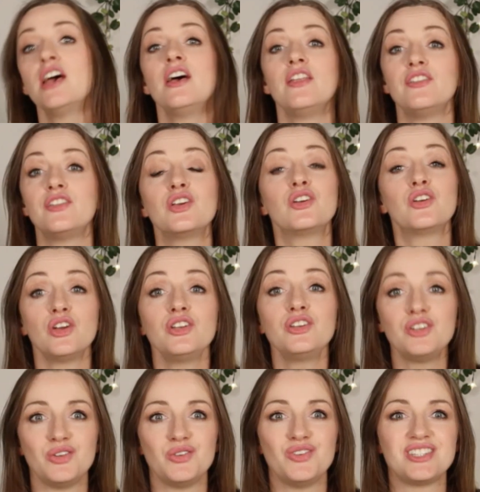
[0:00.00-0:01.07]
the good
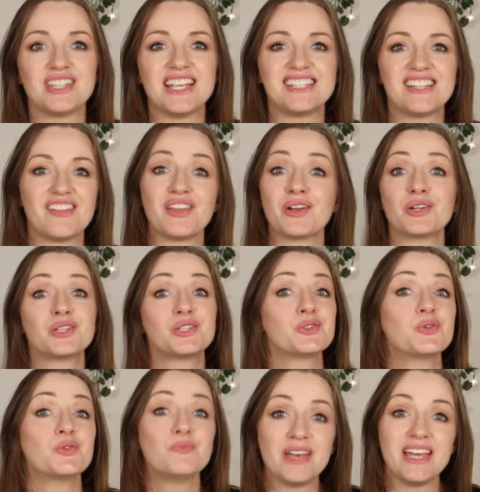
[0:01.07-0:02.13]
news is that there are
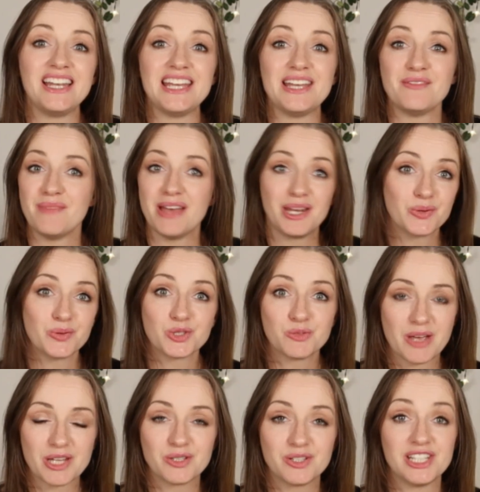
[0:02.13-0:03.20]
so many medical
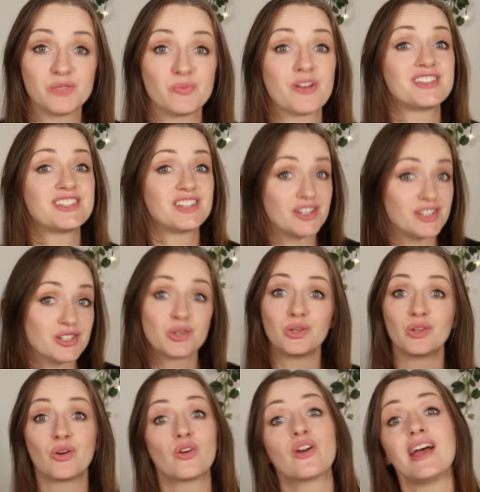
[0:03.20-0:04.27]
specialties with surgical
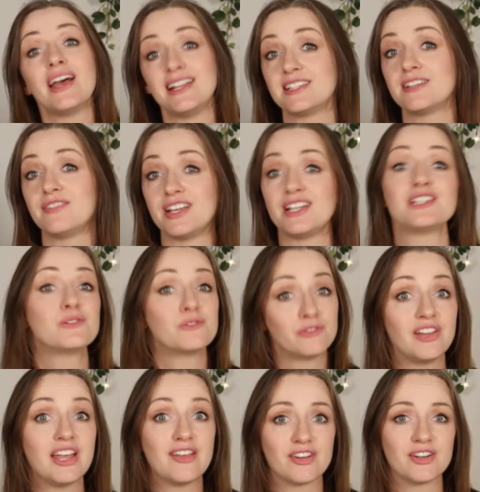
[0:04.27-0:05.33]
or interventional
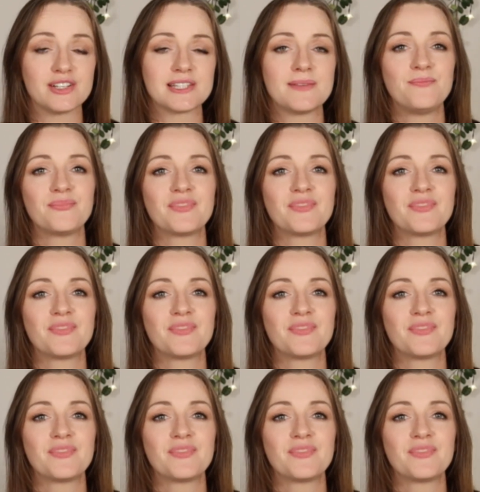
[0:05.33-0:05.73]
flavours.